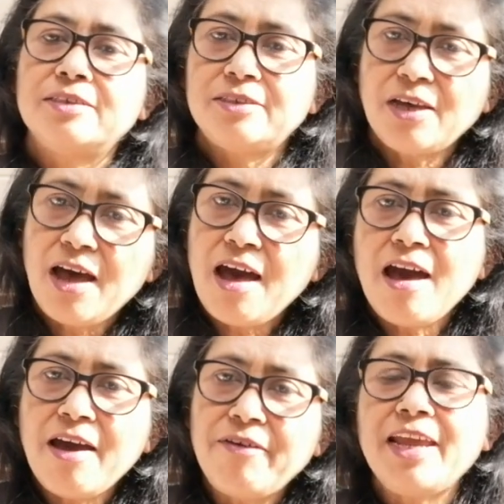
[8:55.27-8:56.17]

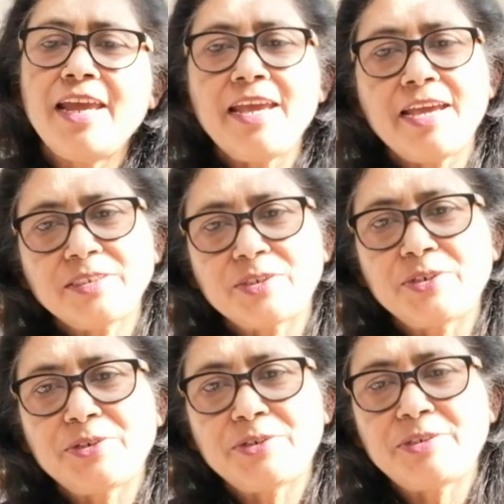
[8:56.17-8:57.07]
Sorry,
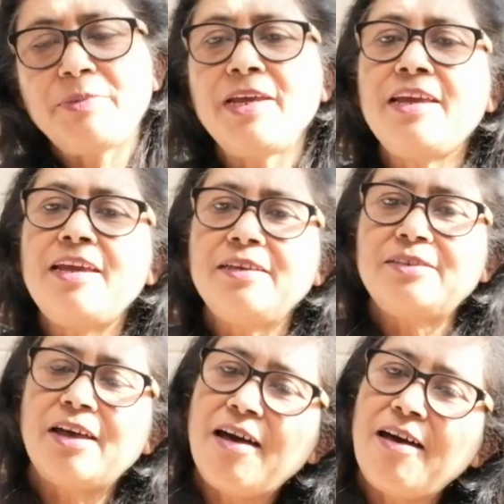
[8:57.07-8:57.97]
excuse me,
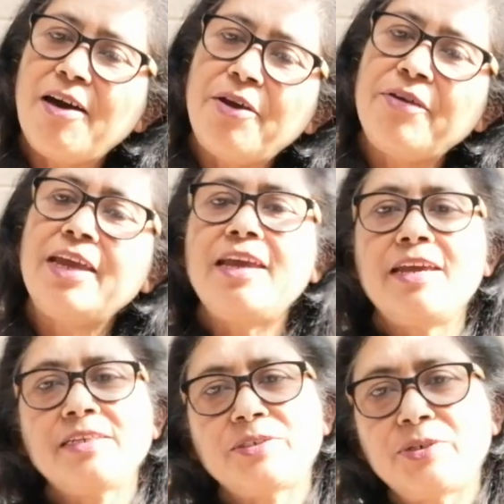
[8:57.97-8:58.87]

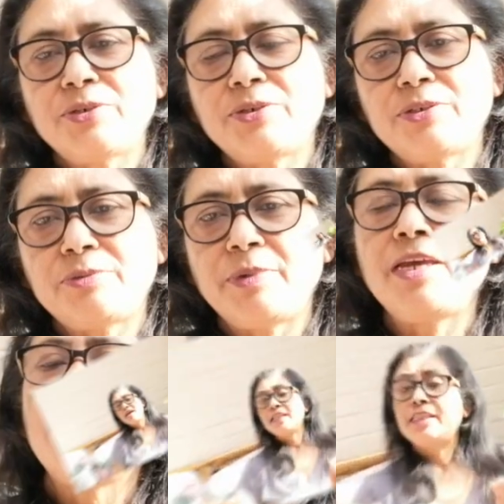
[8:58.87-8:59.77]
sorry, excuse
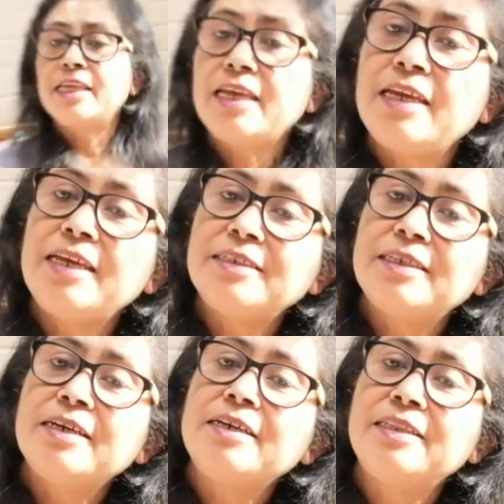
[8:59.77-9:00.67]
me.
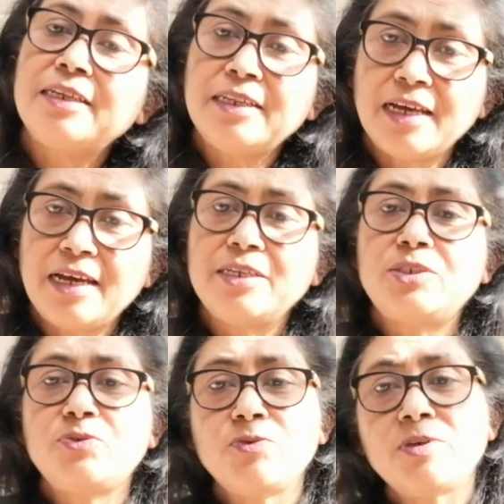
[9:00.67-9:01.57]
These are the
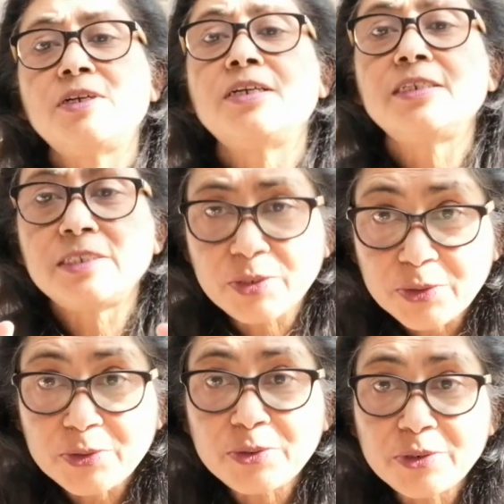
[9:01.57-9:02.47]
nice words
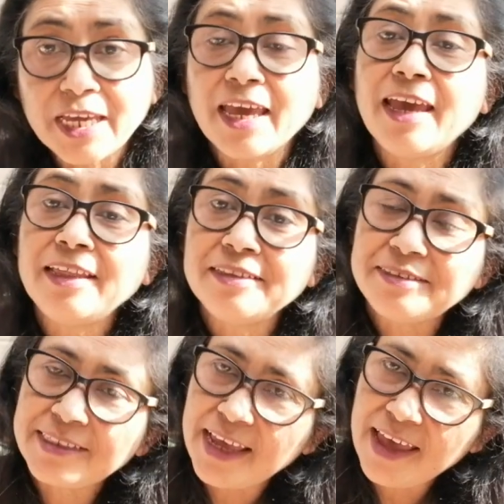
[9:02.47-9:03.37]
you
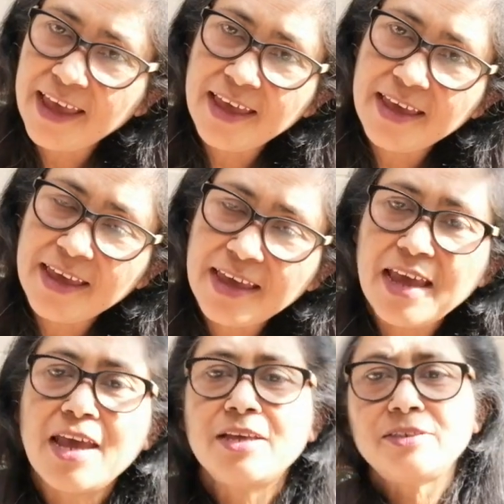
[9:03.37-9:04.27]
can say.